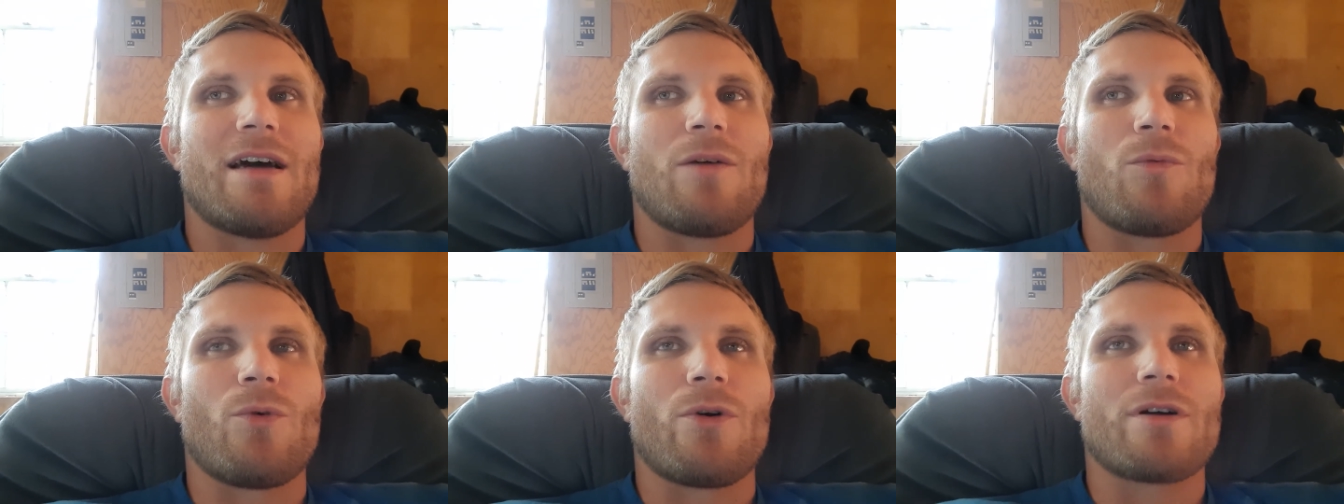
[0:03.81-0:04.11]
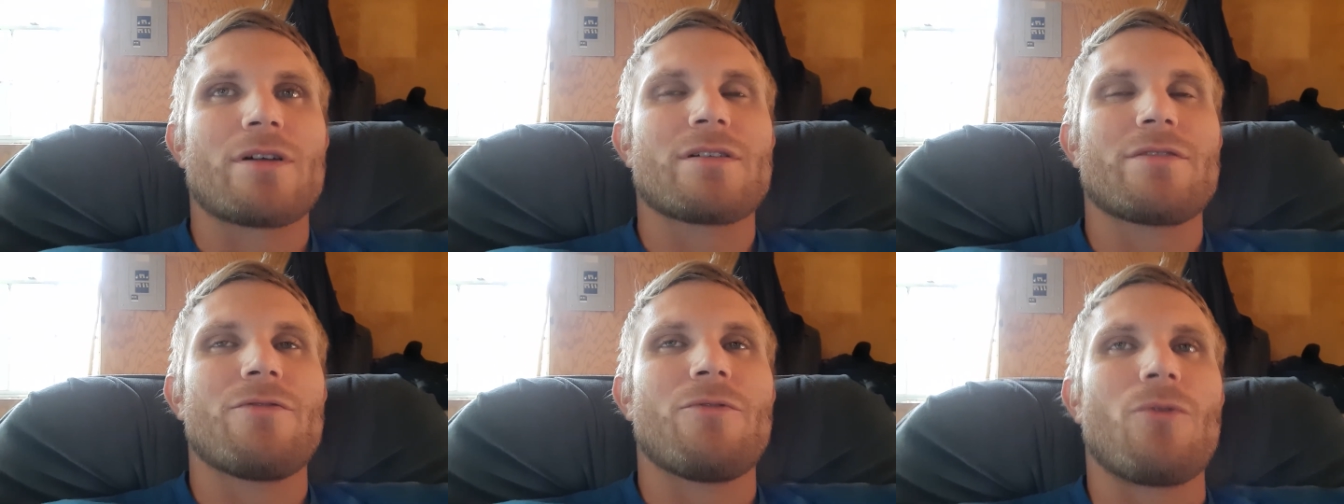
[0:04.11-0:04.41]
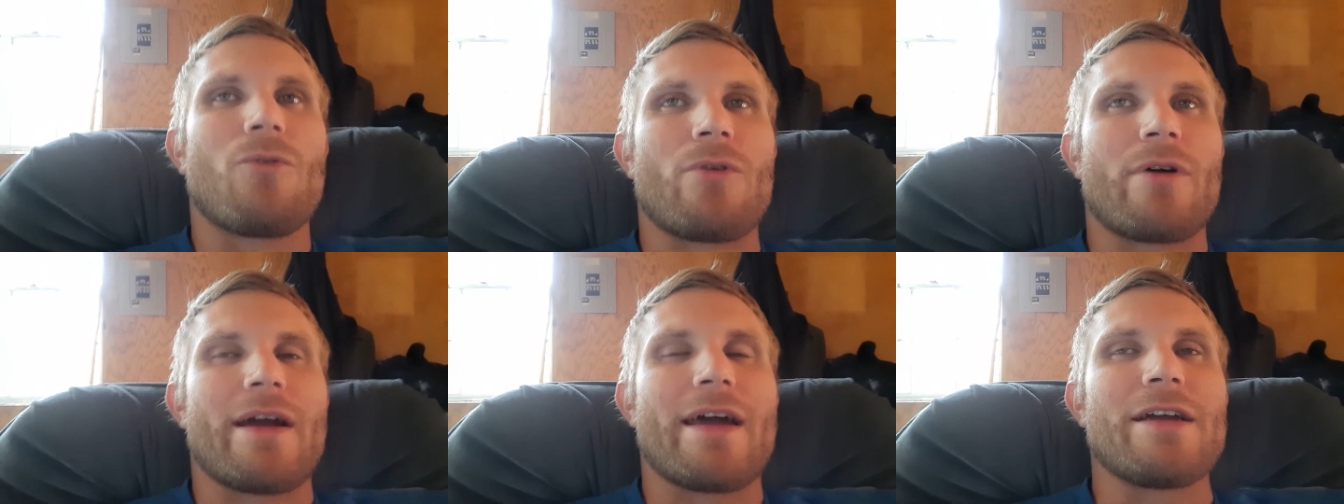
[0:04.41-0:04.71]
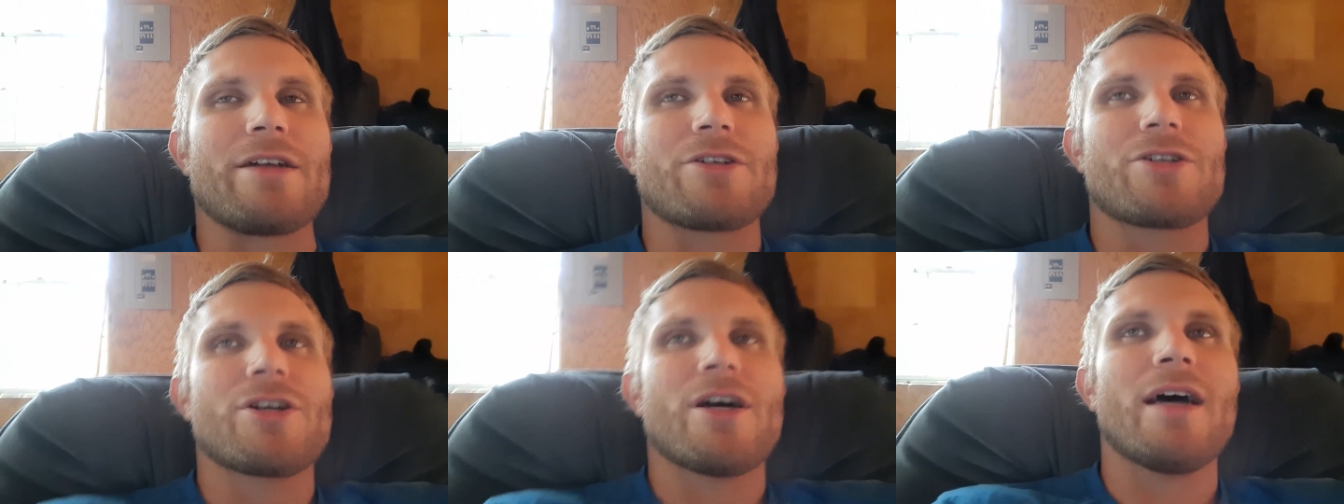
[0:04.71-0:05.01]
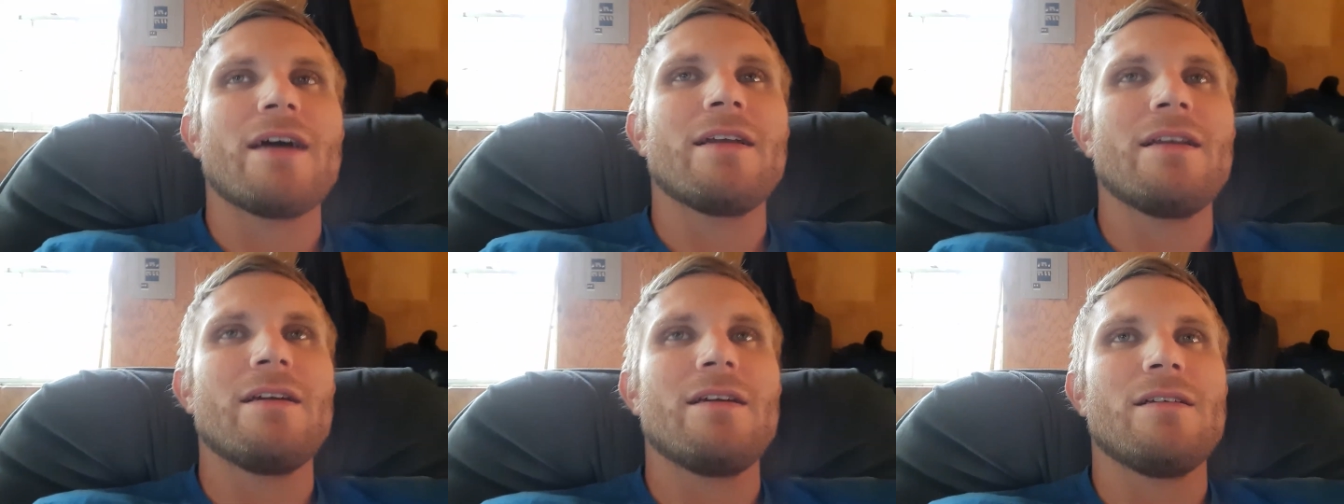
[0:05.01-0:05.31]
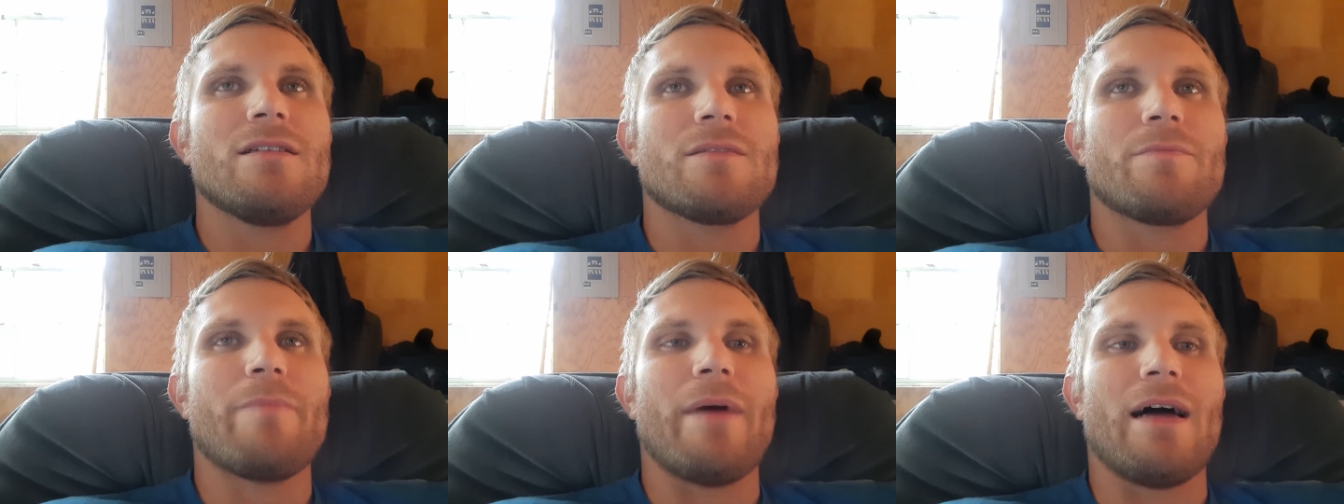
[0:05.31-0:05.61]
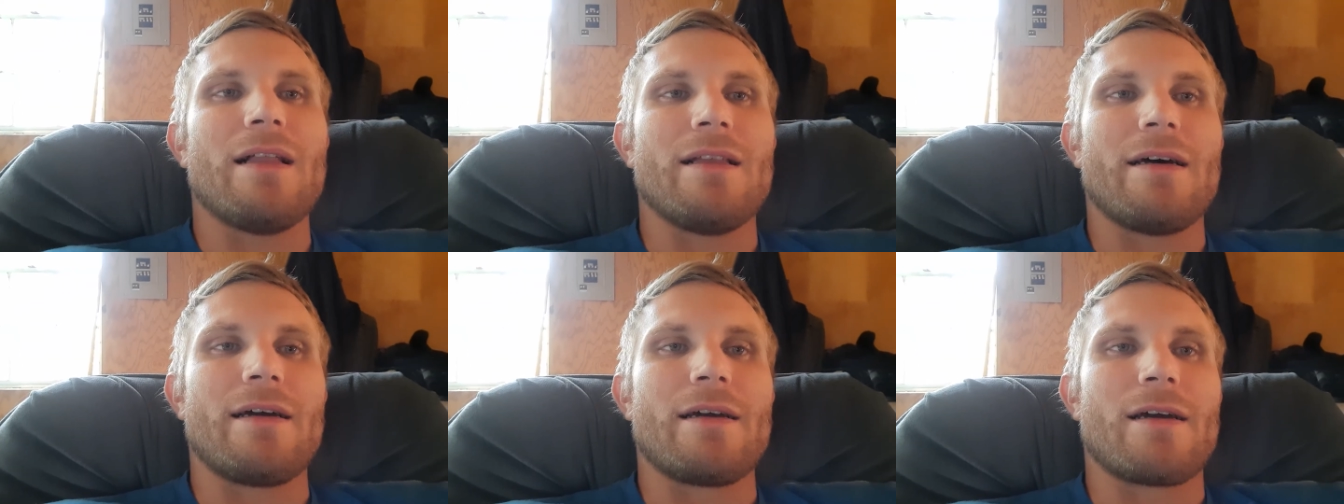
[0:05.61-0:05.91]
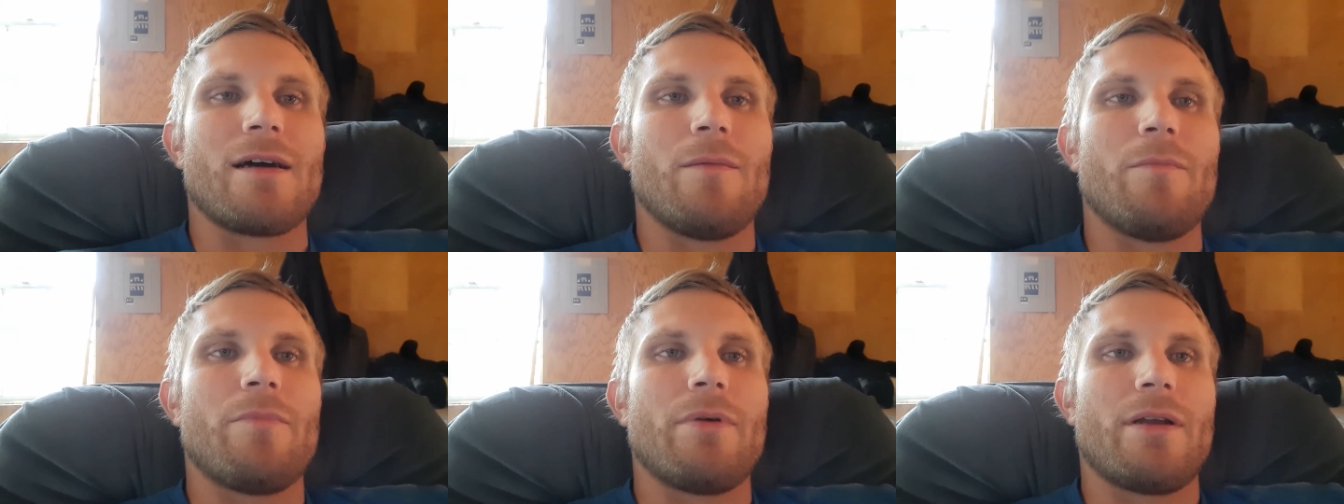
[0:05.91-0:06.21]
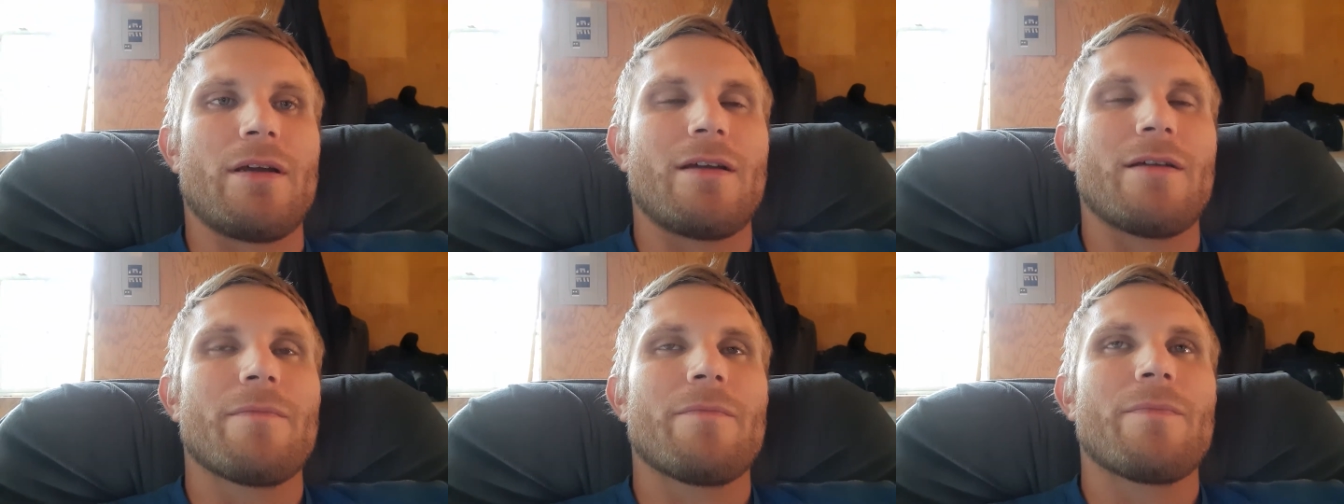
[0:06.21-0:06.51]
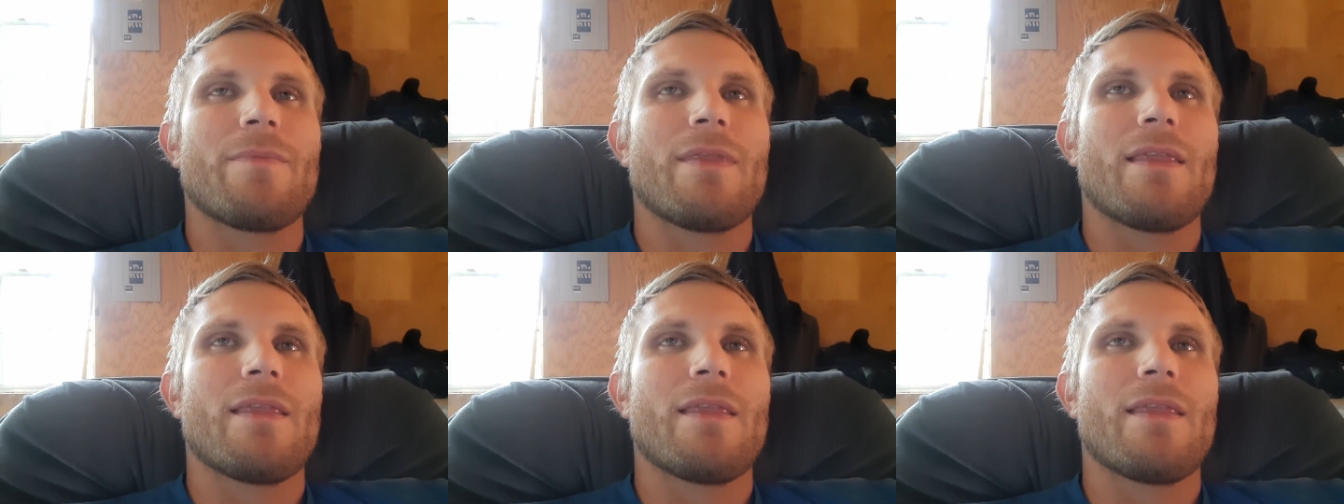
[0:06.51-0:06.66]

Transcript: I worked for a Chinese ballet company.